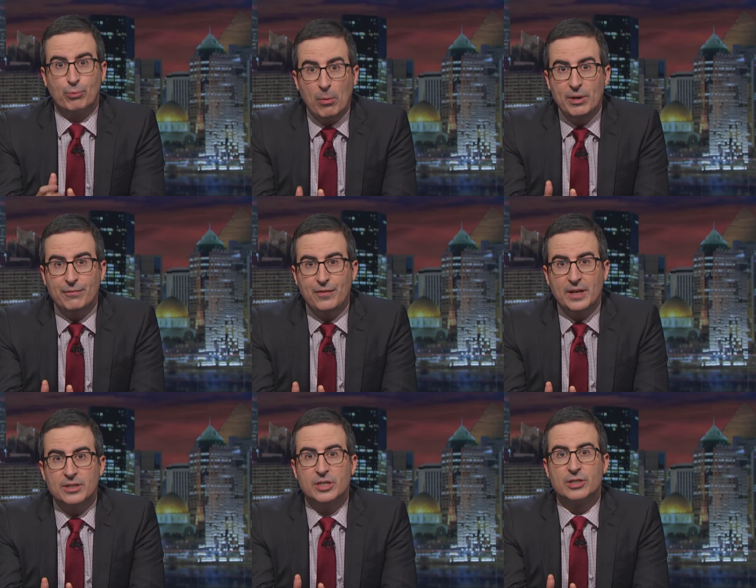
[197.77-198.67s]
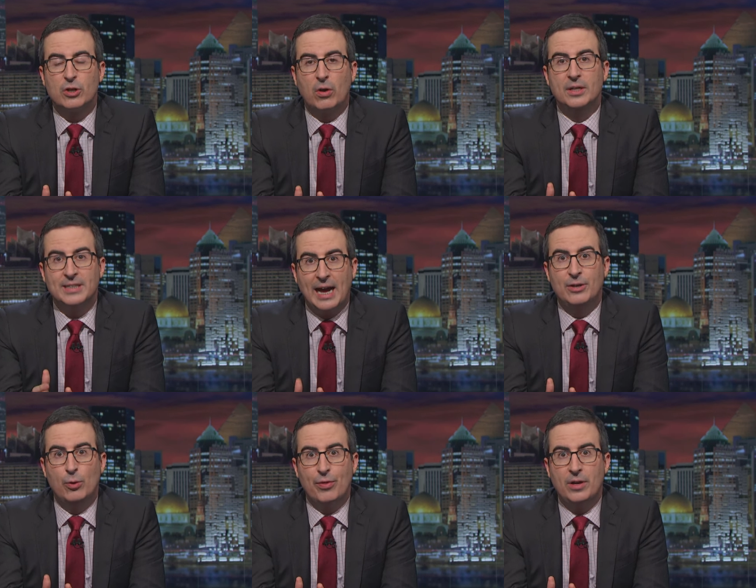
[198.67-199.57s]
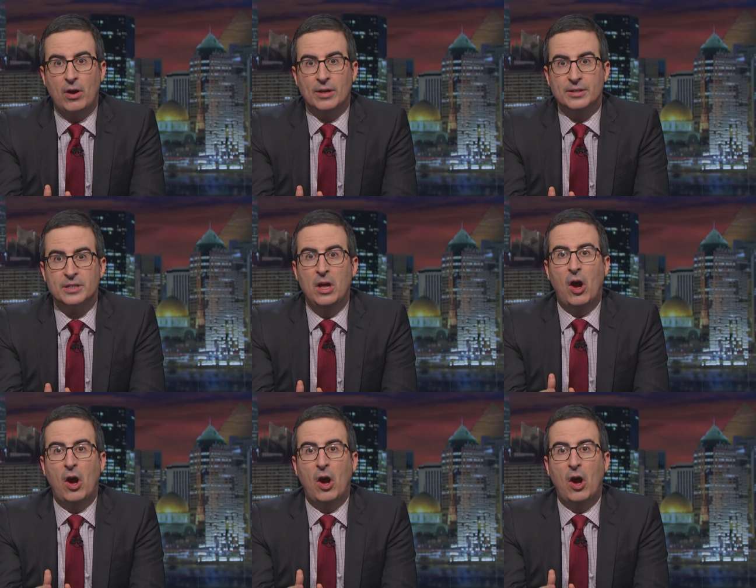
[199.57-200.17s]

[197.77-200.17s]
Prominent figures in Scotland and Northern Ireland